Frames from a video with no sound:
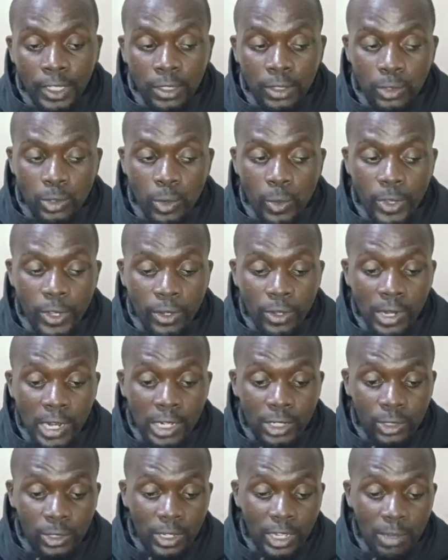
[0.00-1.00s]
So we're going to
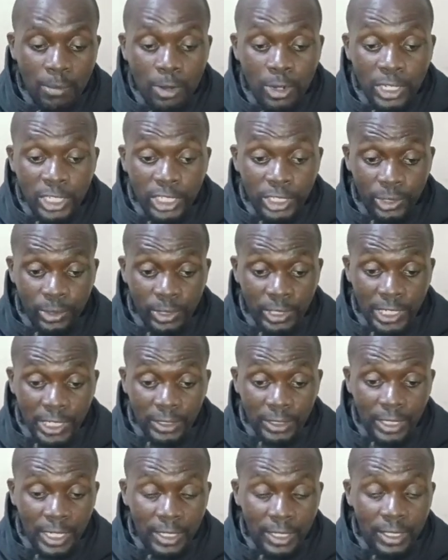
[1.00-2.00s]
talk about issues
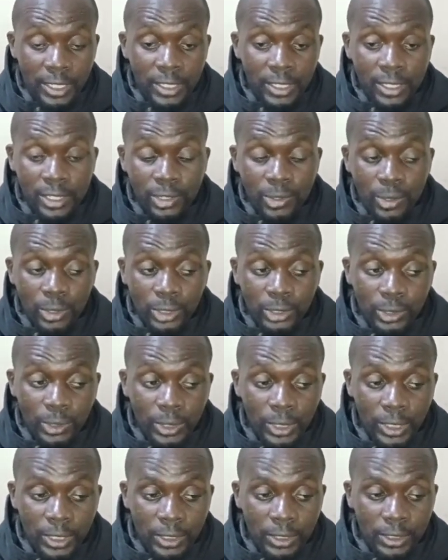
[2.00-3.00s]
like that, disease
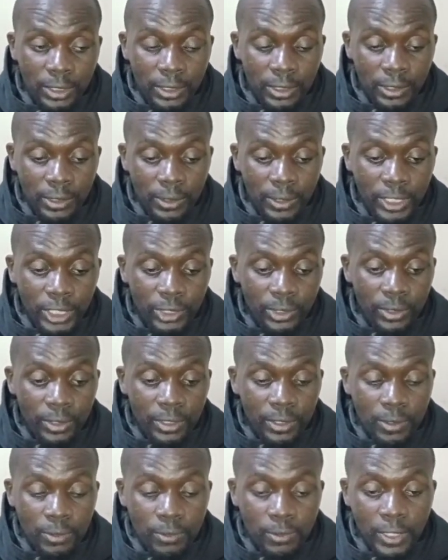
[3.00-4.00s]
control,
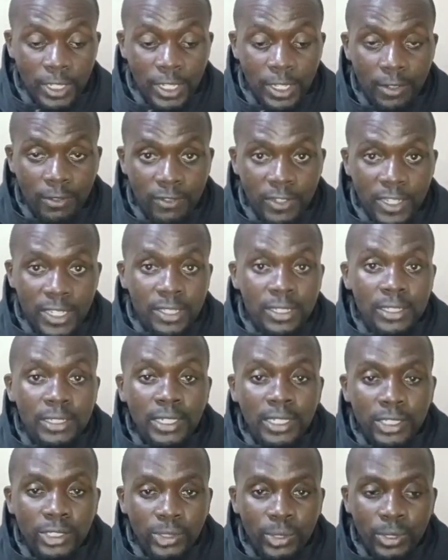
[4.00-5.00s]
issues of
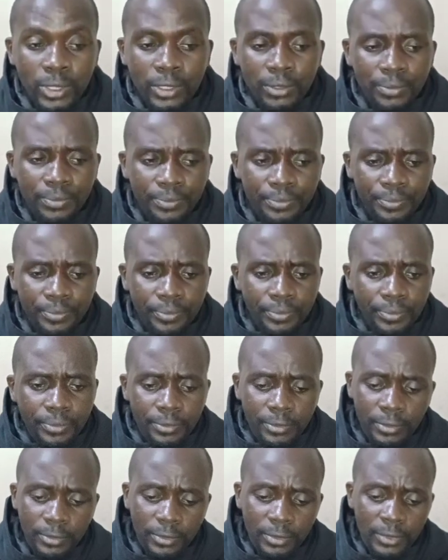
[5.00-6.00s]
vaccination,
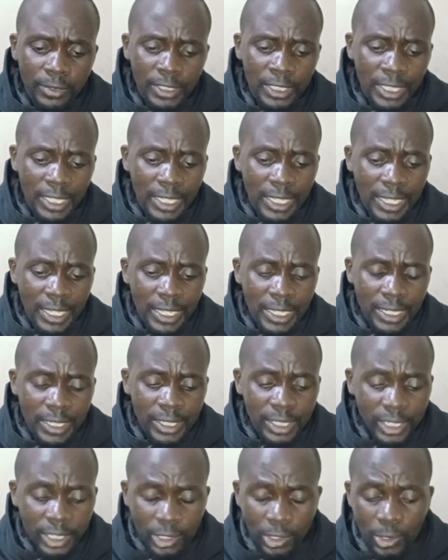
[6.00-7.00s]

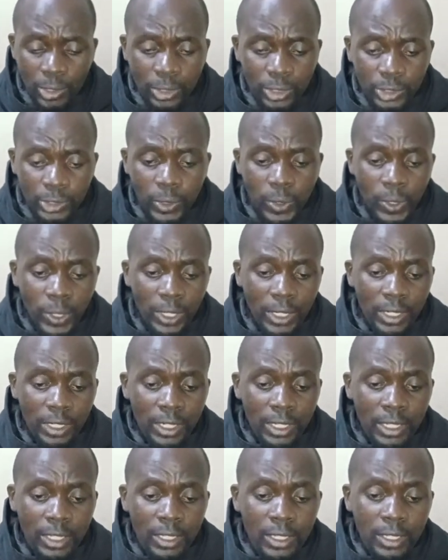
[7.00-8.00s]
tick control,
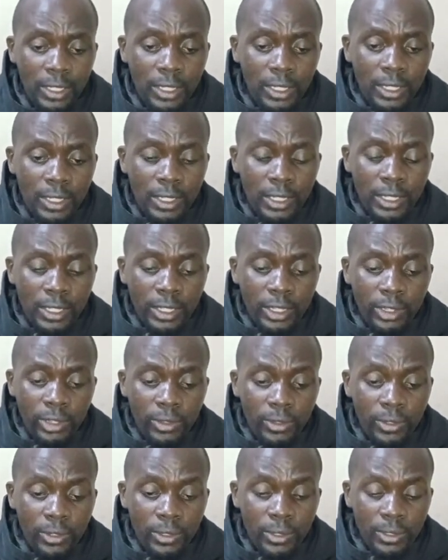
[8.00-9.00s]

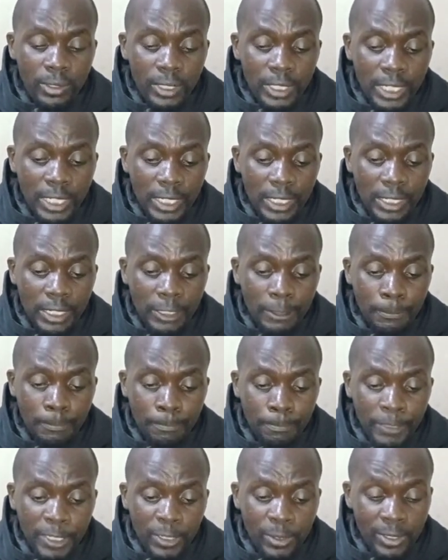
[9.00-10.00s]

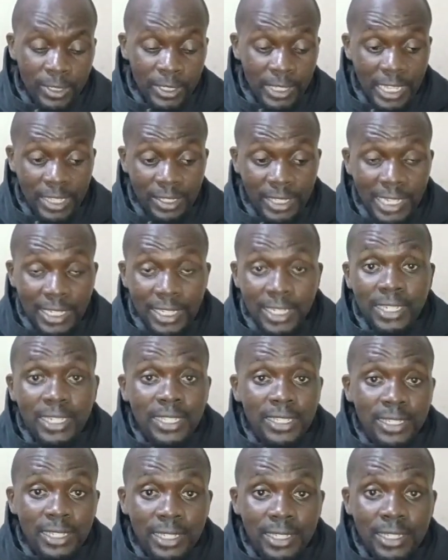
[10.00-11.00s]
because there are certain
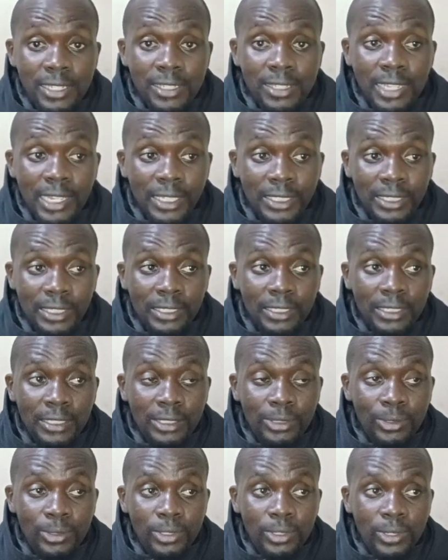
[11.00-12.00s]
diseases that
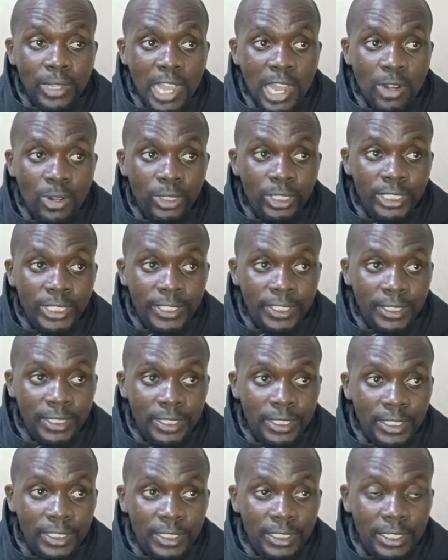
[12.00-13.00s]
you cannot
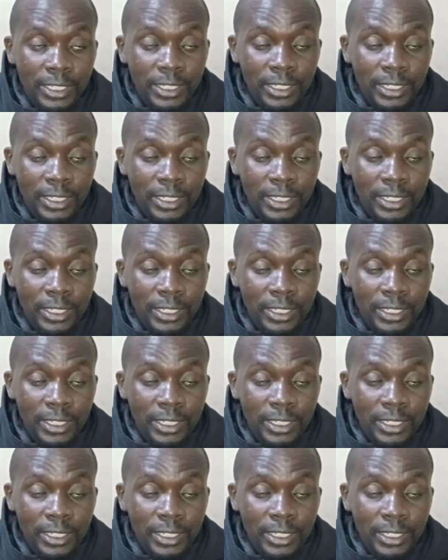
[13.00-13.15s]
treat,